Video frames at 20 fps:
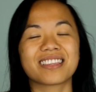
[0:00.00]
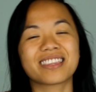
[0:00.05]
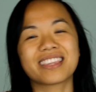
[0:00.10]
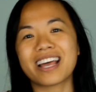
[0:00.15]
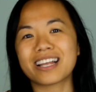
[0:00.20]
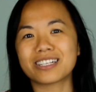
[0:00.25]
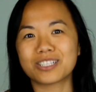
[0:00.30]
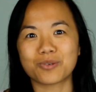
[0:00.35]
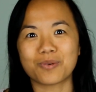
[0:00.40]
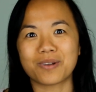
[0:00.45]

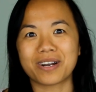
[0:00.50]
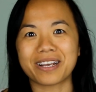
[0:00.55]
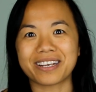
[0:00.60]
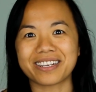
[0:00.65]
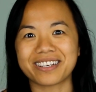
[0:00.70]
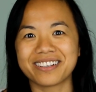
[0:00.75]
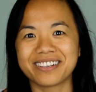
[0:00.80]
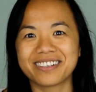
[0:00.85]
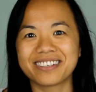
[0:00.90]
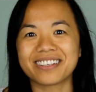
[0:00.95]
That's what
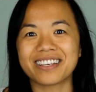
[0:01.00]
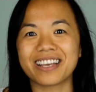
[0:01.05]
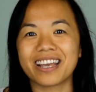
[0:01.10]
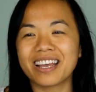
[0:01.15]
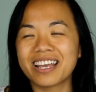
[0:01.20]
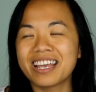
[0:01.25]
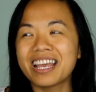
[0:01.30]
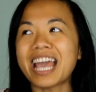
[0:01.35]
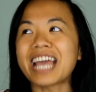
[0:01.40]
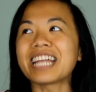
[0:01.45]

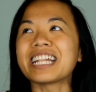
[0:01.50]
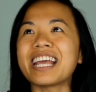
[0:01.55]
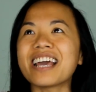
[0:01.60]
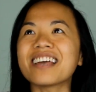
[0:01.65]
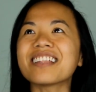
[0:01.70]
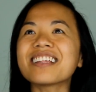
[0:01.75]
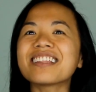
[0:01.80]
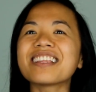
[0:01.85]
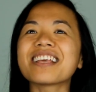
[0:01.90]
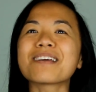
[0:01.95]
And the
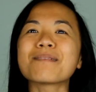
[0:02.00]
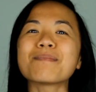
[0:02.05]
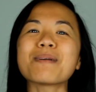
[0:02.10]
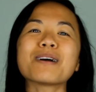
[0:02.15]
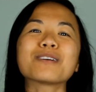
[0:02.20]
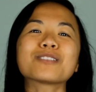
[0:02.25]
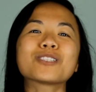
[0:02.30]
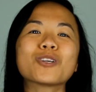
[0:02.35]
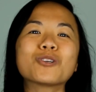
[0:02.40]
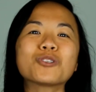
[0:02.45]
other thing
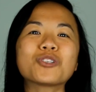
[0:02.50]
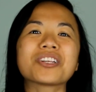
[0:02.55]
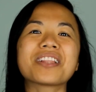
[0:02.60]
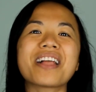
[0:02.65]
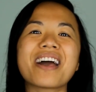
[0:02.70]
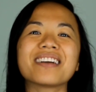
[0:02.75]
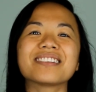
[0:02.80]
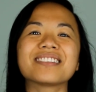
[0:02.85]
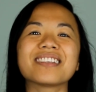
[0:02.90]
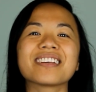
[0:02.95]
about
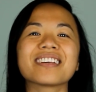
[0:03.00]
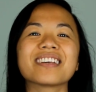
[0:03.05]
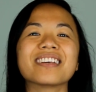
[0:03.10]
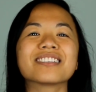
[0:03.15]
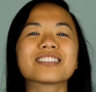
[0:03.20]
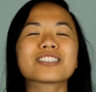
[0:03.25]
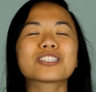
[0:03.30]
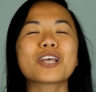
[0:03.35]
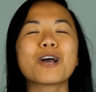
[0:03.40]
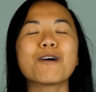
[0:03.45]
socializing,
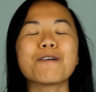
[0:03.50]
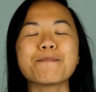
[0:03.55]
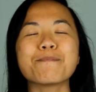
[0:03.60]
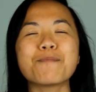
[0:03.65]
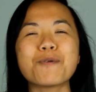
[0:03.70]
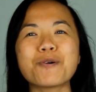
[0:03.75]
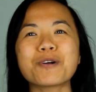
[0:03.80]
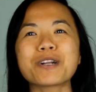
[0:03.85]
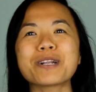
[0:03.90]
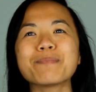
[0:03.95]
it's so
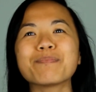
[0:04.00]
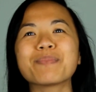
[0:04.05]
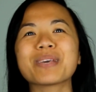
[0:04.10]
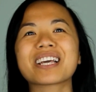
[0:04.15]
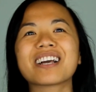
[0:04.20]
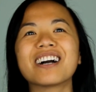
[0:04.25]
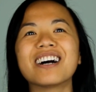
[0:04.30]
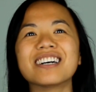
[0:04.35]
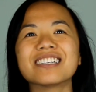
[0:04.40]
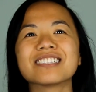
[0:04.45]
important
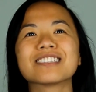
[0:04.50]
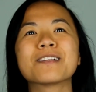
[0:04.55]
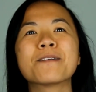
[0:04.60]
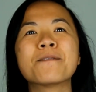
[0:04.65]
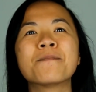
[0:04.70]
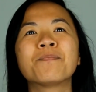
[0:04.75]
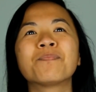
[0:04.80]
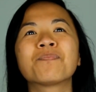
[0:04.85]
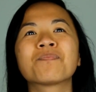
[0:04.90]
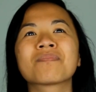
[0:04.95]
because
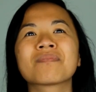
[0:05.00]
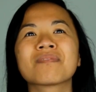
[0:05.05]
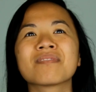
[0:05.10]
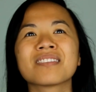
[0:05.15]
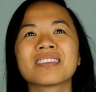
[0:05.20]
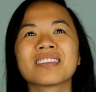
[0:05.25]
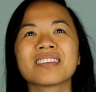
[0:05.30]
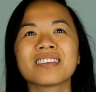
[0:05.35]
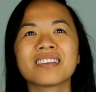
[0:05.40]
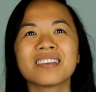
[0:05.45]

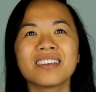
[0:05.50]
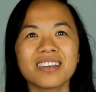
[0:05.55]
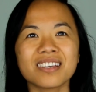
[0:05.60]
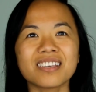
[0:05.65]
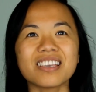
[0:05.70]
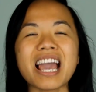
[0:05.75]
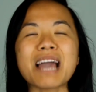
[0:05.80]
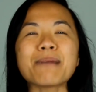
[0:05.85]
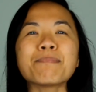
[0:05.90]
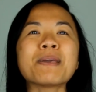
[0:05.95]

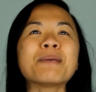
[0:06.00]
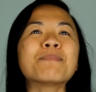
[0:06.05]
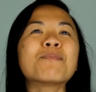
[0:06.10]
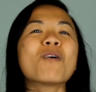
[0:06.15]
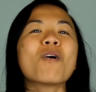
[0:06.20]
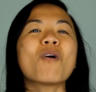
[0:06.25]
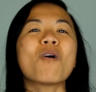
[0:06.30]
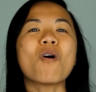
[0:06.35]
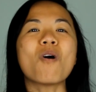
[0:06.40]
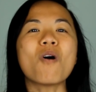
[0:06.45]
you have
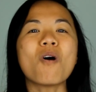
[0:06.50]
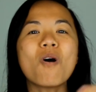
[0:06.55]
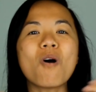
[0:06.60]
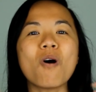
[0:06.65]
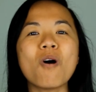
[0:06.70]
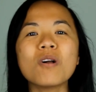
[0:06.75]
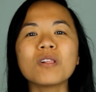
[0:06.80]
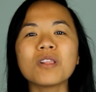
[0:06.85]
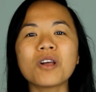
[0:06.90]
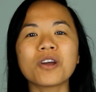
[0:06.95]
people
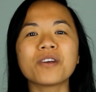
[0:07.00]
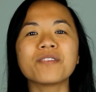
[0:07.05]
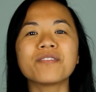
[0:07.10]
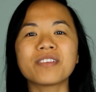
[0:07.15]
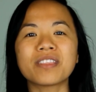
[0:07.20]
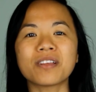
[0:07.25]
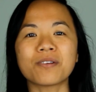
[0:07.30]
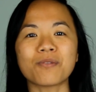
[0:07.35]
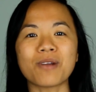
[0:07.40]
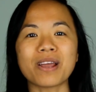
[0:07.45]
all over
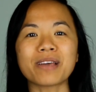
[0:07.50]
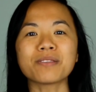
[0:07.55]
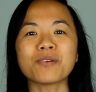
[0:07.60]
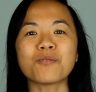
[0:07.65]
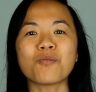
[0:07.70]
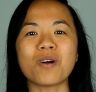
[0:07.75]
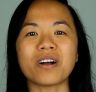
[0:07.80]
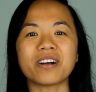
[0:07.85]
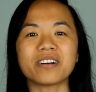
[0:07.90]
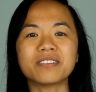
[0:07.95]
around the
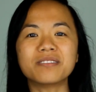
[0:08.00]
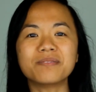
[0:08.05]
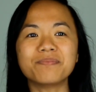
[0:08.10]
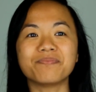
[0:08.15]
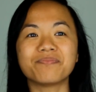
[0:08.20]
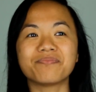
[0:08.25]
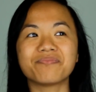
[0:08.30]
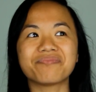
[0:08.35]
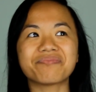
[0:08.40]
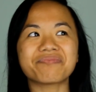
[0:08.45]
world,
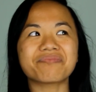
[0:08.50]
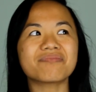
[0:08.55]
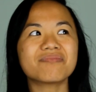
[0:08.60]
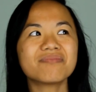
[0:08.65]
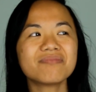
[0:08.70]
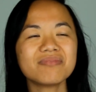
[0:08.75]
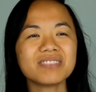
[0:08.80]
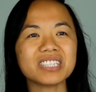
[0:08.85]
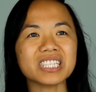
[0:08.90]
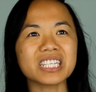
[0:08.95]

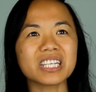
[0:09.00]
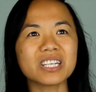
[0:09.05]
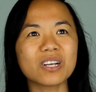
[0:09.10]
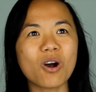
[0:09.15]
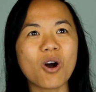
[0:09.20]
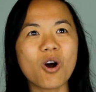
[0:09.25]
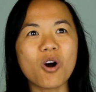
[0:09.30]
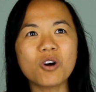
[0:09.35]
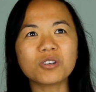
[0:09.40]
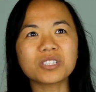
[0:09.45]

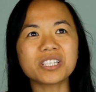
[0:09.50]
all